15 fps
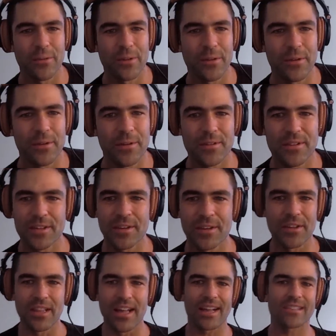we were, you know,
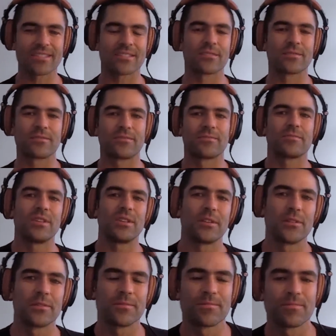the last, you
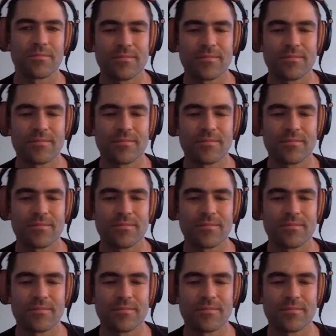know,